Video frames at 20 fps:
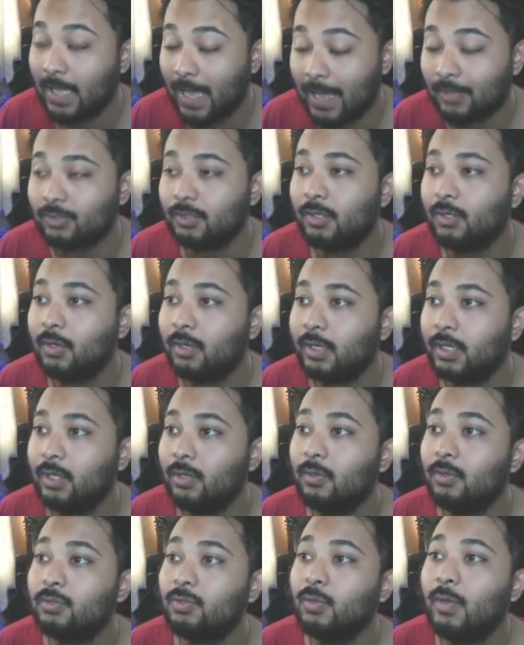actually gonna
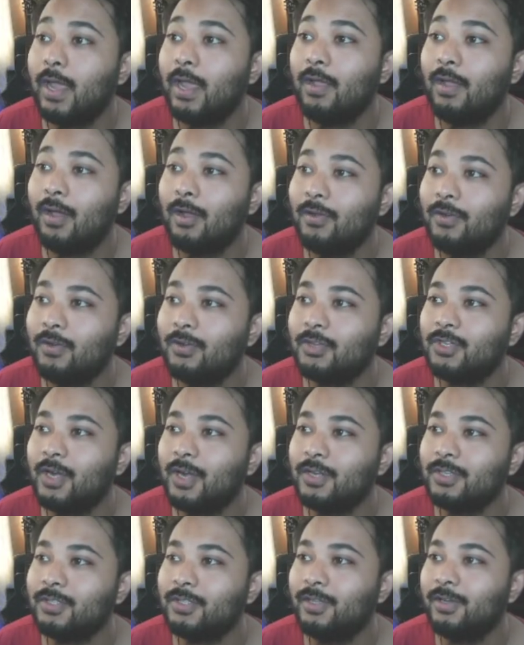kill, so I
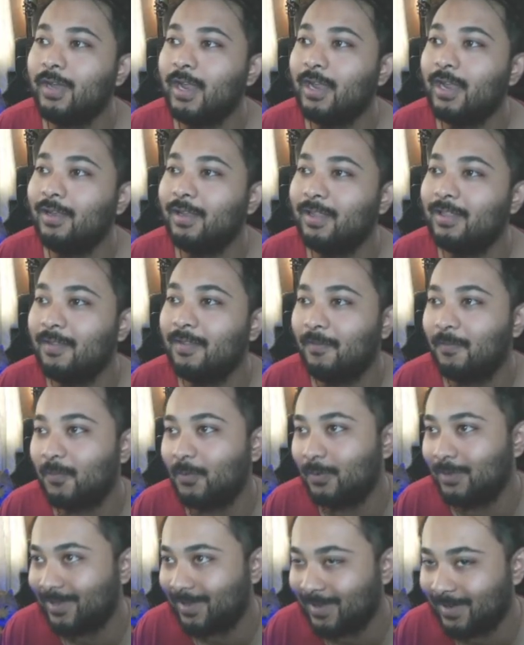undercharge there and let them
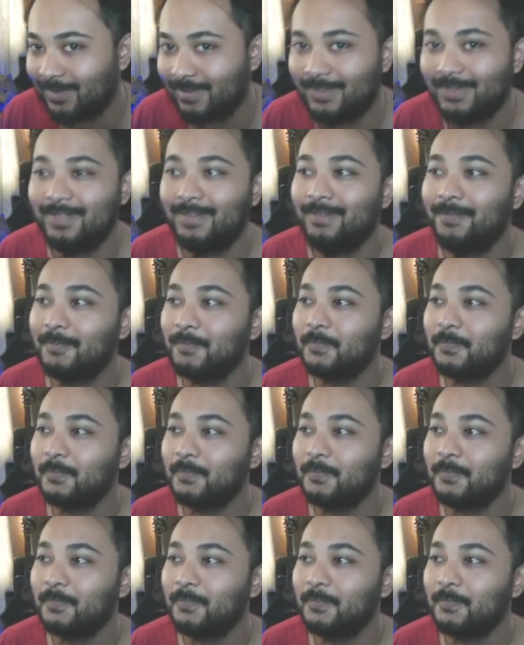throw the energy.